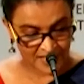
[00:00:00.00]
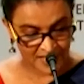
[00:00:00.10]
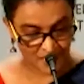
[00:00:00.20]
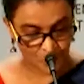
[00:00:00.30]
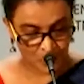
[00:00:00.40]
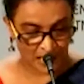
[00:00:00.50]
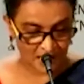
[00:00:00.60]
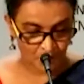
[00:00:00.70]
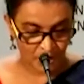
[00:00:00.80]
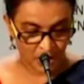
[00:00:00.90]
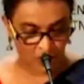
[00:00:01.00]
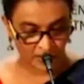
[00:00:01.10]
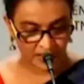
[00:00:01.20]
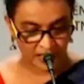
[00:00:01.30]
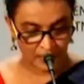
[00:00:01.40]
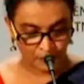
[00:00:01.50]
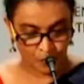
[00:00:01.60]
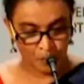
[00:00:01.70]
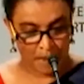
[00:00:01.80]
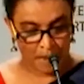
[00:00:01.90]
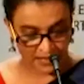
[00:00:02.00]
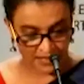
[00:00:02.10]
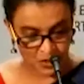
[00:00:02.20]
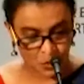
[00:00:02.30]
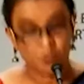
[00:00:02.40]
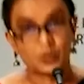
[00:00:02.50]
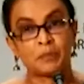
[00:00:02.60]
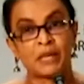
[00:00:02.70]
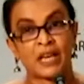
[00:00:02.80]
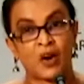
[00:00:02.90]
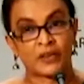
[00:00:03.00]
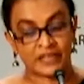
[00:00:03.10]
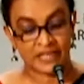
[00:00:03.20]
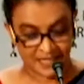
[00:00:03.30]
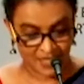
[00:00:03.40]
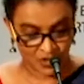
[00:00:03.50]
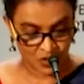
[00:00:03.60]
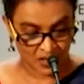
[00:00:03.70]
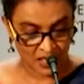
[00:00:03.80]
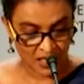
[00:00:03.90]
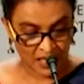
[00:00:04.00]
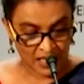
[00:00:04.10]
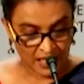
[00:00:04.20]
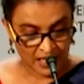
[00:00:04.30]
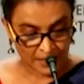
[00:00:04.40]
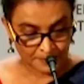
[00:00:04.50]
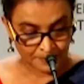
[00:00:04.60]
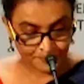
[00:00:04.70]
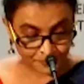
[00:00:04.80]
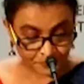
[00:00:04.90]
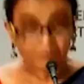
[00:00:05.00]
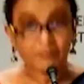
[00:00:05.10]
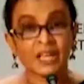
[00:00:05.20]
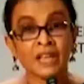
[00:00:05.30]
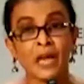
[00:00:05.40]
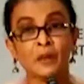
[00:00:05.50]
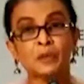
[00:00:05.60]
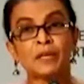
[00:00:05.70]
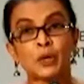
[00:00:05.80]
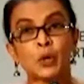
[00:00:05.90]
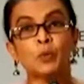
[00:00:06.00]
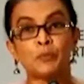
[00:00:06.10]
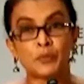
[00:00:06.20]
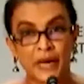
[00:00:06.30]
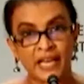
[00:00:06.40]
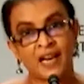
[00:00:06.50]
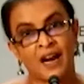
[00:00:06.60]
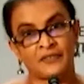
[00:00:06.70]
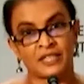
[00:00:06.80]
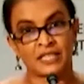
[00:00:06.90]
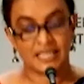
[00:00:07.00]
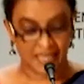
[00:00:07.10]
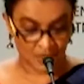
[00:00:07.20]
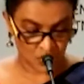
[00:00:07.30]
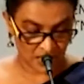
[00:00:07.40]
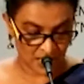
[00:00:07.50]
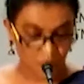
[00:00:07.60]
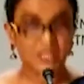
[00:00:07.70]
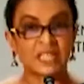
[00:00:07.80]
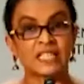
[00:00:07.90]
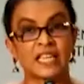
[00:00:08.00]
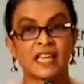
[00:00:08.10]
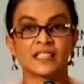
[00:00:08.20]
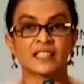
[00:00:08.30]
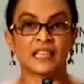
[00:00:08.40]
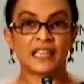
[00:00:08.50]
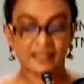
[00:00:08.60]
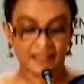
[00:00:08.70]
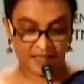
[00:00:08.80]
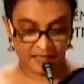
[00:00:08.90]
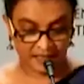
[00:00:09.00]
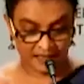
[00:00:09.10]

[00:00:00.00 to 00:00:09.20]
as well as bring on the four panelists who will be on this session. There will be no break after this session, as was indicated in the